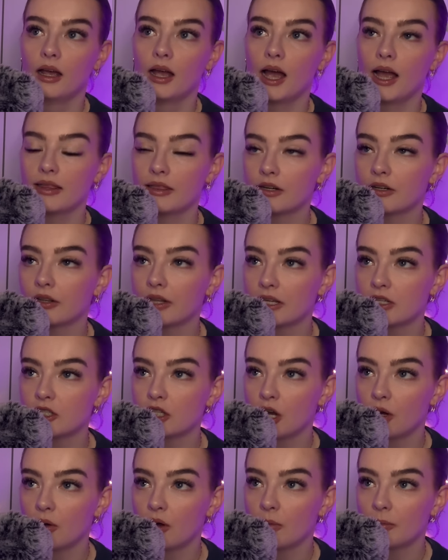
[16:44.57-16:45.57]
I literally had to
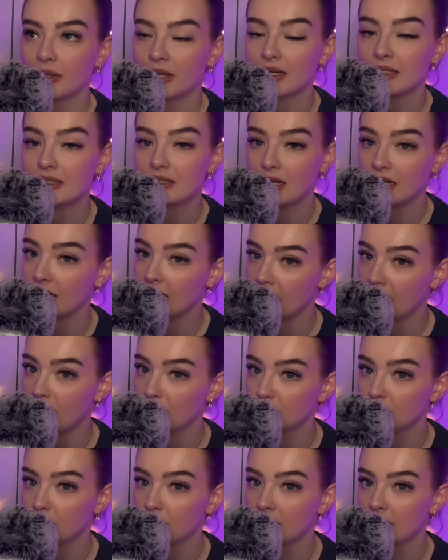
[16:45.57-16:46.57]
go home and, like, take a
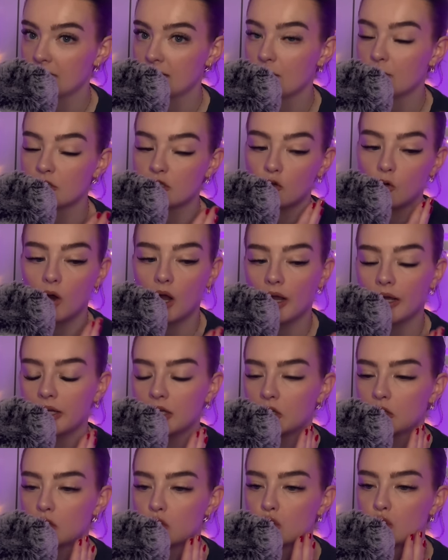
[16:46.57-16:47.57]
nap because I was
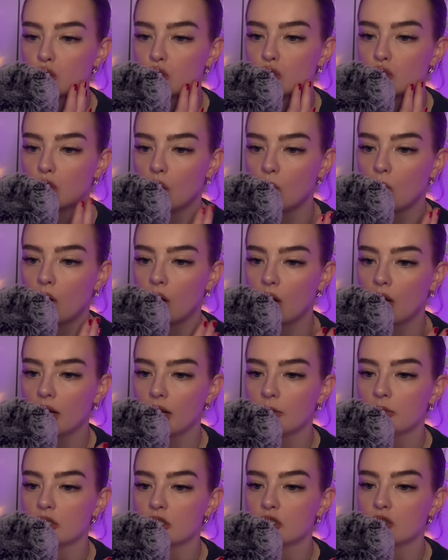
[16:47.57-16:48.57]
crying so hard.
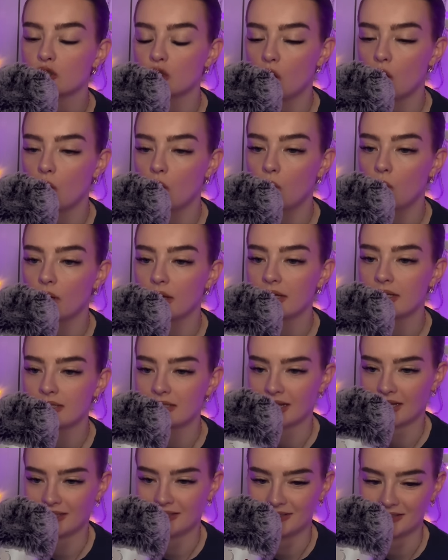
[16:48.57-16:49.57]
It was so
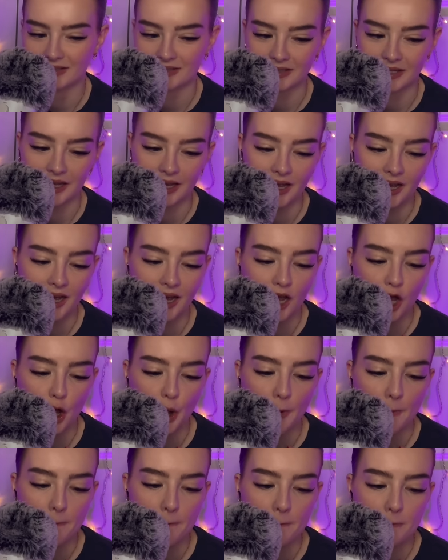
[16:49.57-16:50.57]
intense.
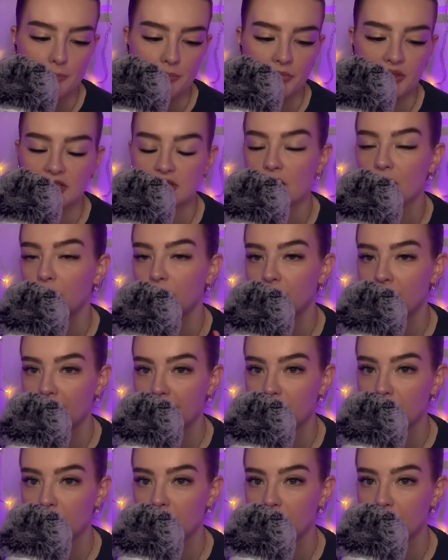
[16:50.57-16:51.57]
So,
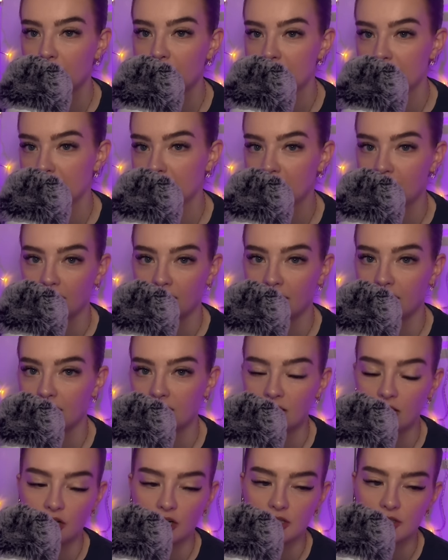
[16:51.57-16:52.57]
highly recommend seeing it in
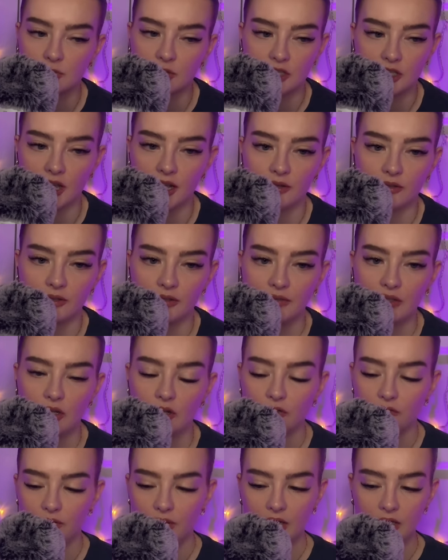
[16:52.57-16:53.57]
theaters, which I don't even know
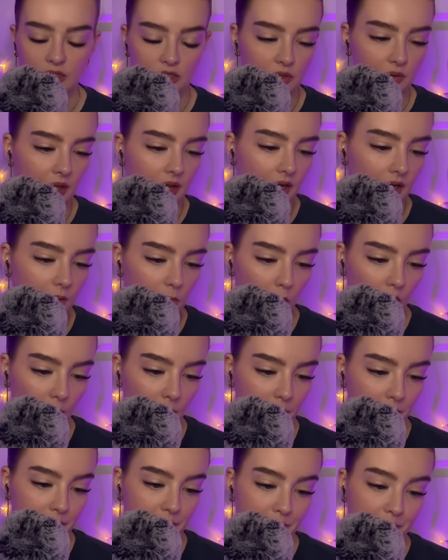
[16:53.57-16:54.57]
if they do that anymore,
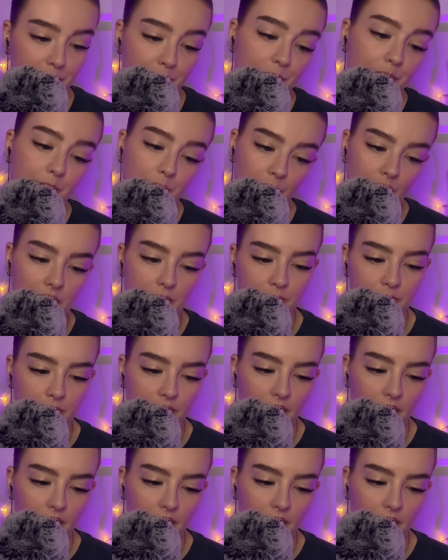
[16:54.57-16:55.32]
but